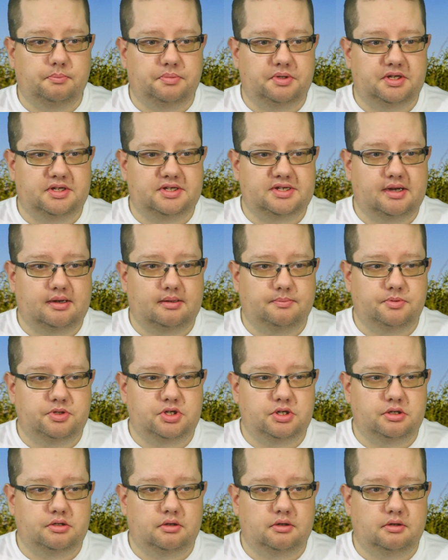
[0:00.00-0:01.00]
this helps
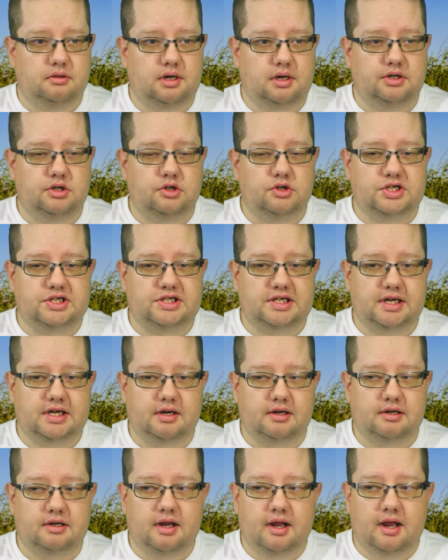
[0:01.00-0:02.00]
you
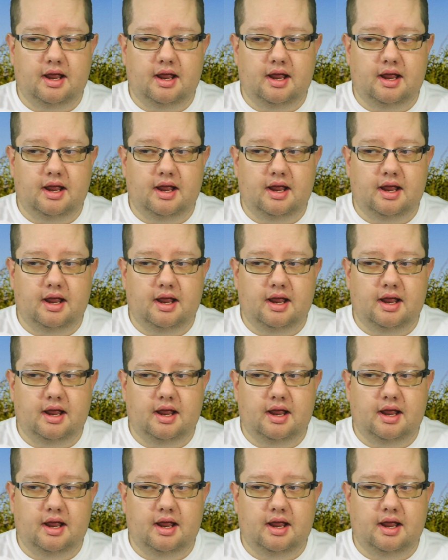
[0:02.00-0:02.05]
understand